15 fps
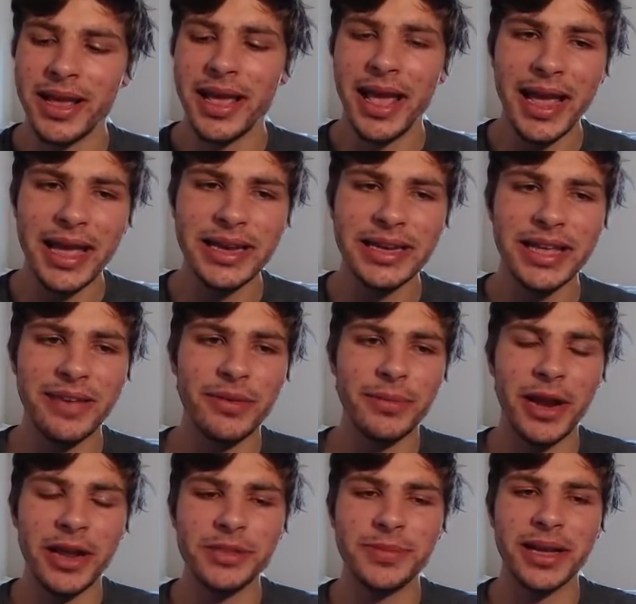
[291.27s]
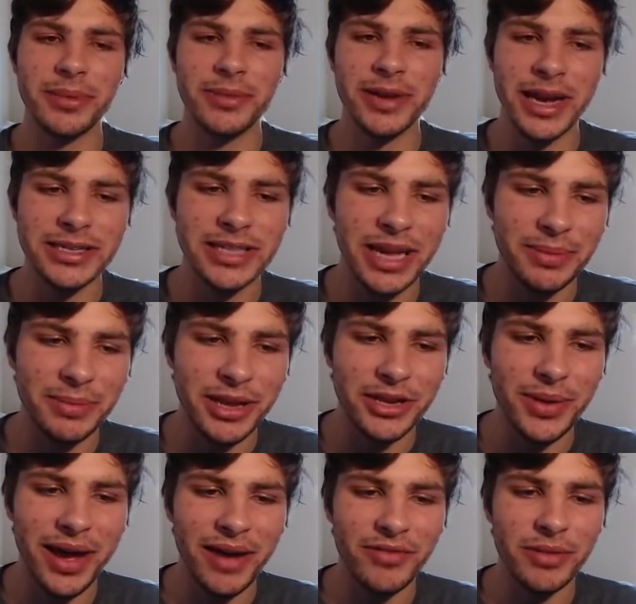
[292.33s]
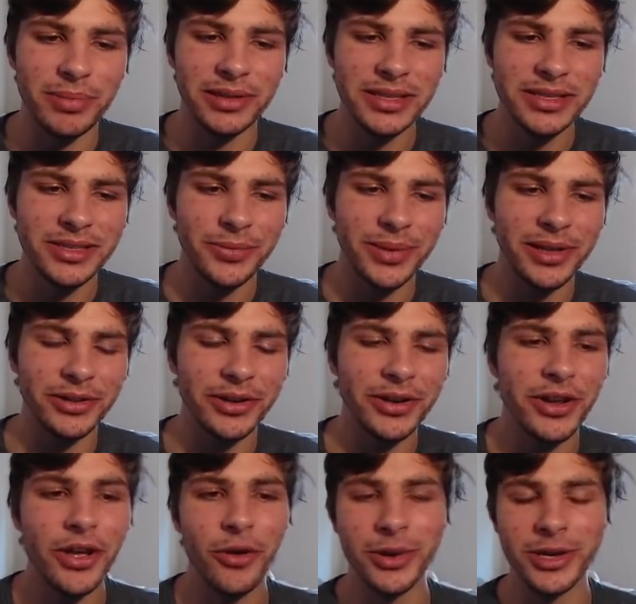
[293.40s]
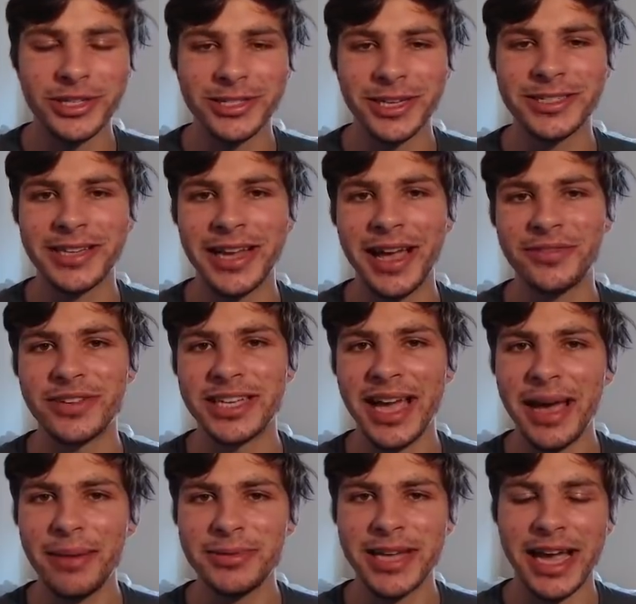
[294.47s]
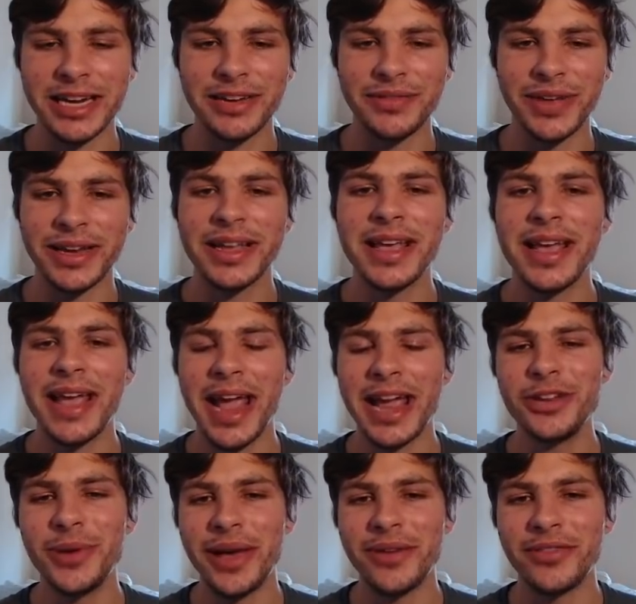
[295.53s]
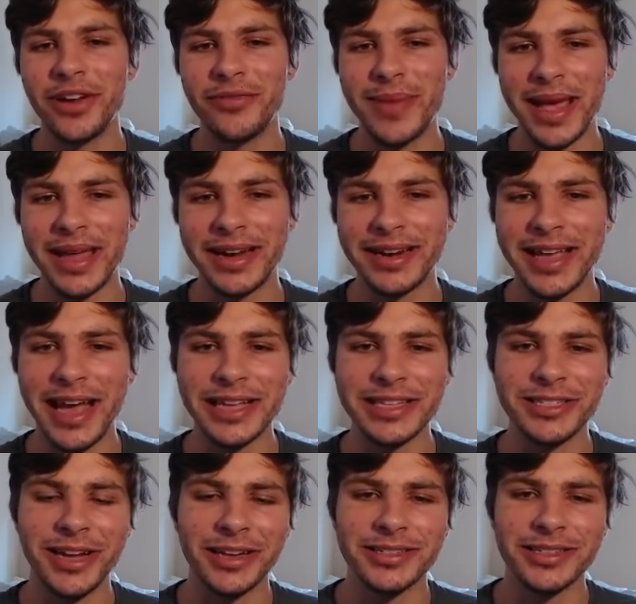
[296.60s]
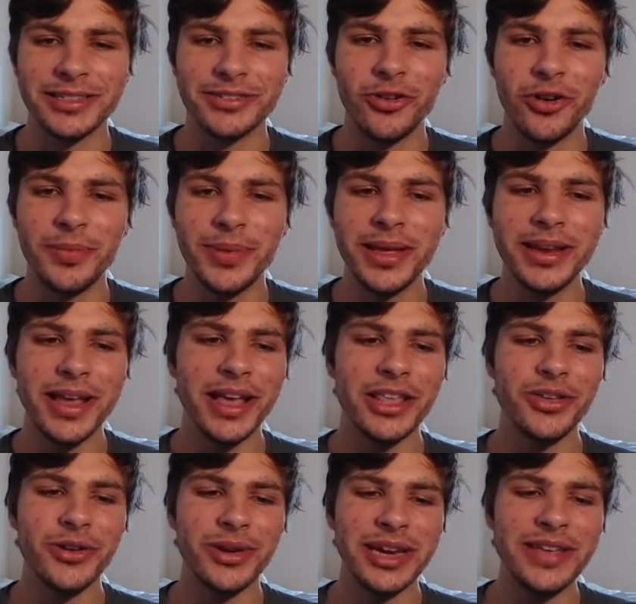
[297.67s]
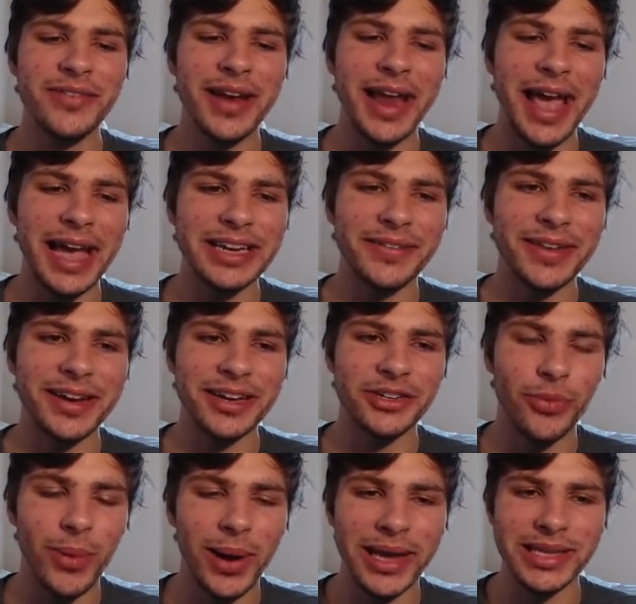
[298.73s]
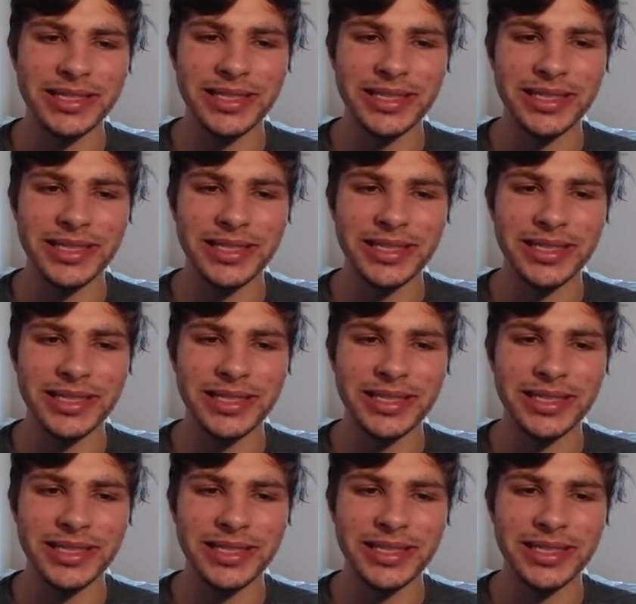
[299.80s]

And if it does become nighttime and you have the Ballista Wielder, which doesn't have to tap to activate, and you have enough mana to cast Toxic Scorpion, you can even activate it twice